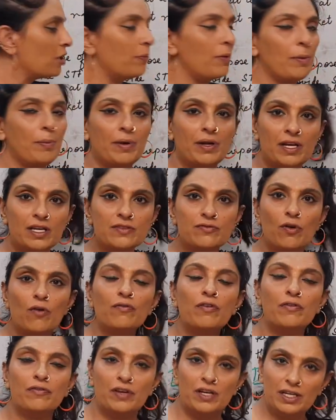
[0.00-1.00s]
paper is from
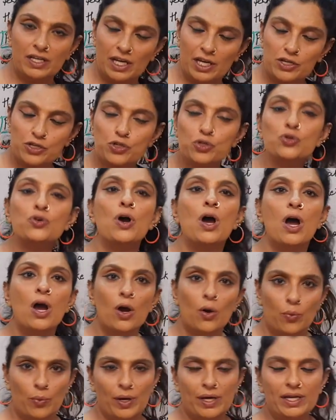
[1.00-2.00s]
15 days to
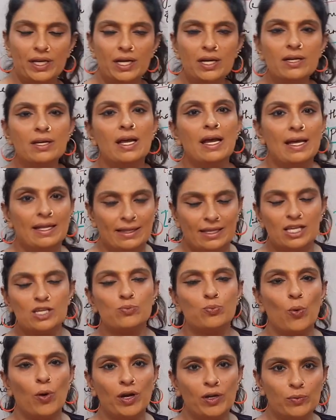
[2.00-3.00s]
1 year. This
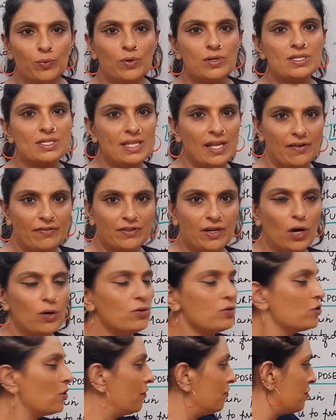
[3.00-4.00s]
point was left
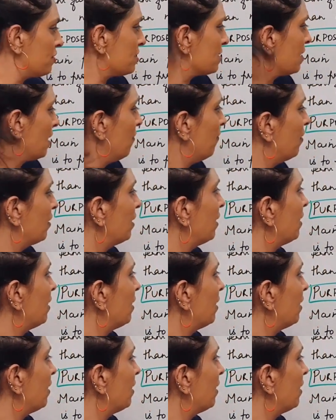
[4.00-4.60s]
out, so I have just covered